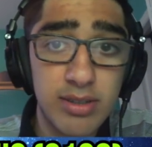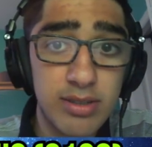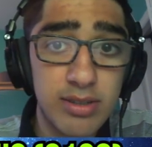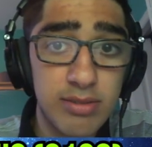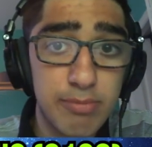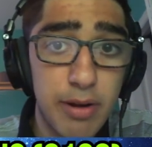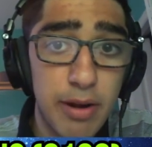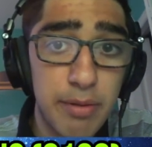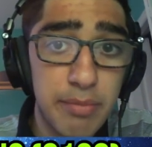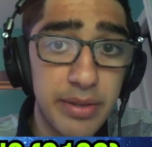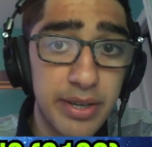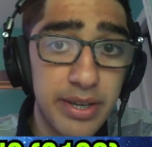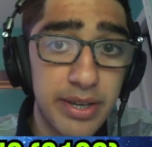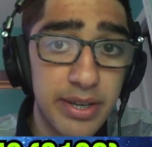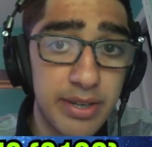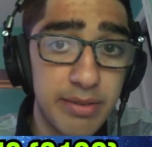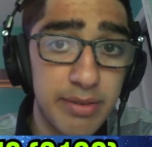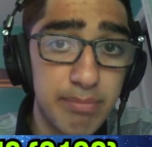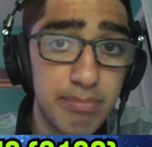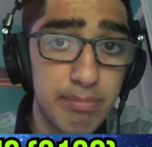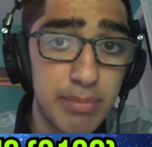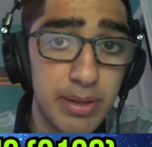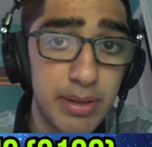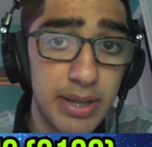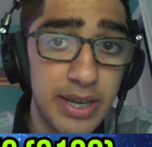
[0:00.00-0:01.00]
gonna
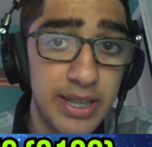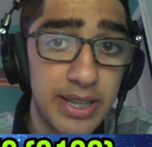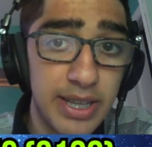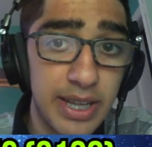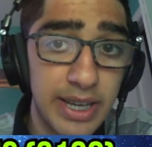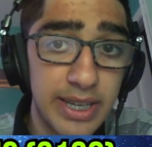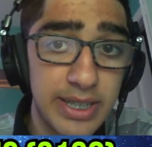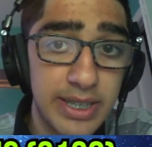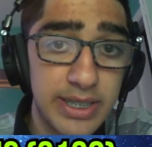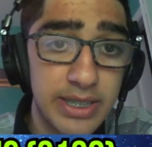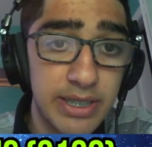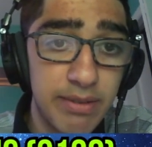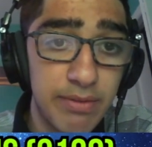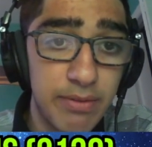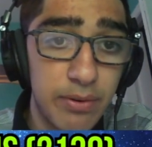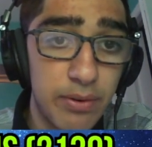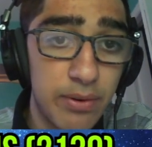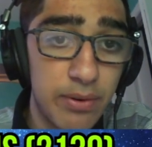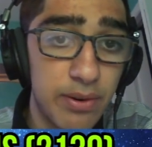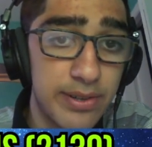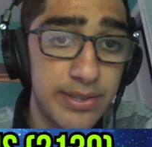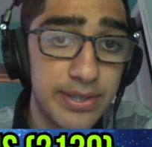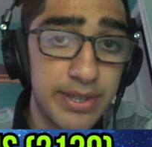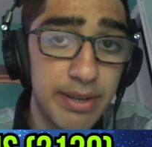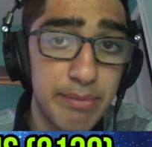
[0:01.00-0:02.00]
play like c4
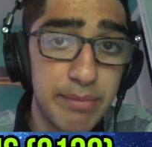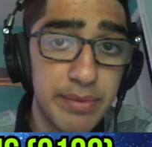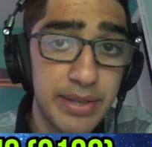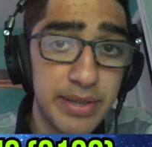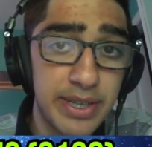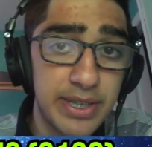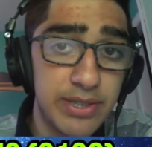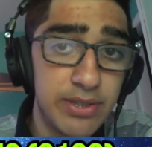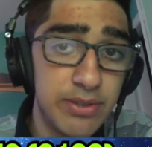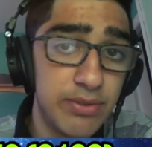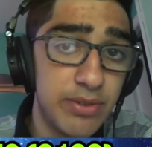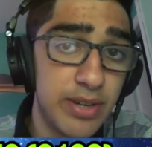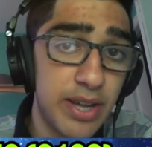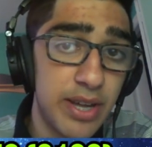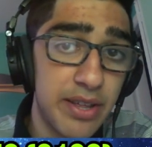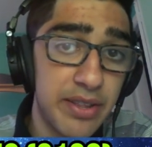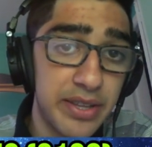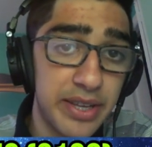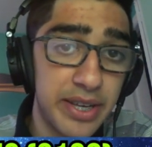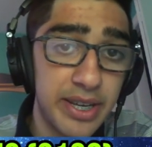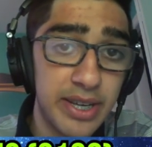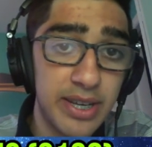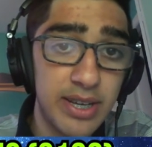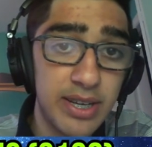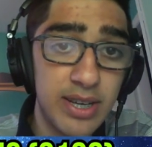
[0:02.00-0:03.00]
or something, do
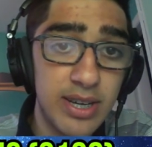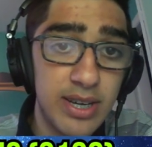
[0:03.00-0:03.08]
nothing.